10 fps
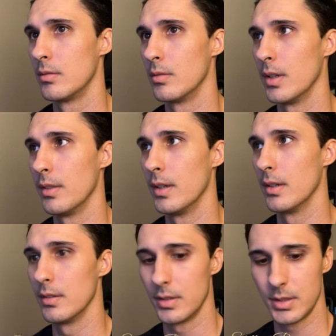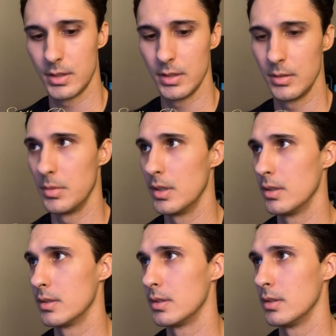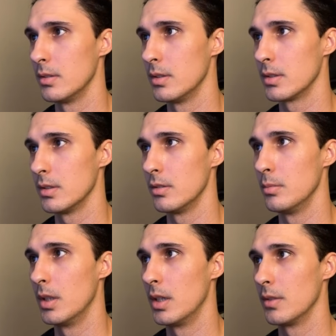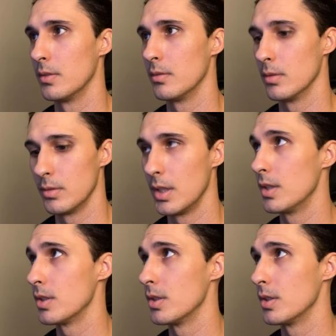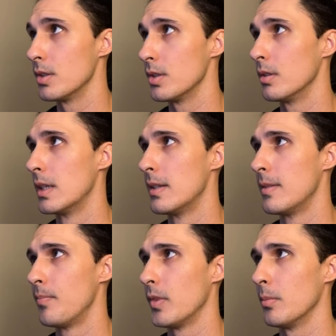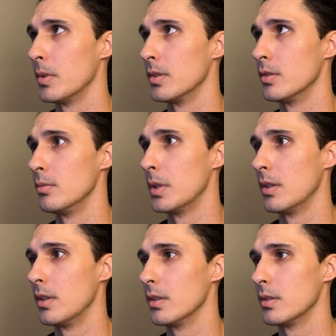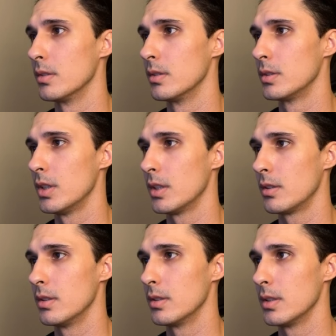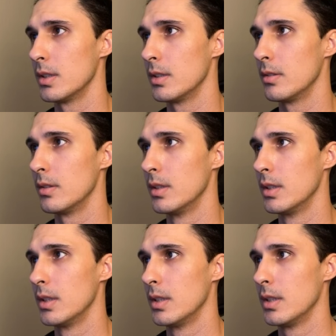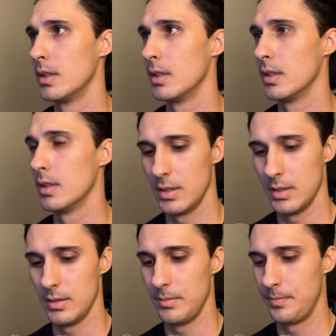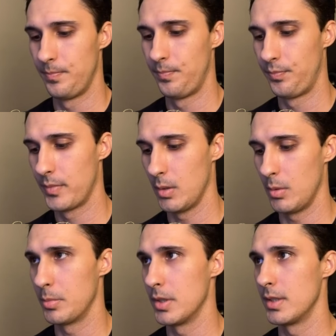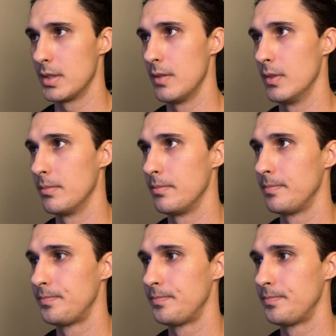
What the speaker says: right there looks good, but it still looks a little bit off with the rotation. So I'm going to zoom out here. Check this out. I'm going to press 7.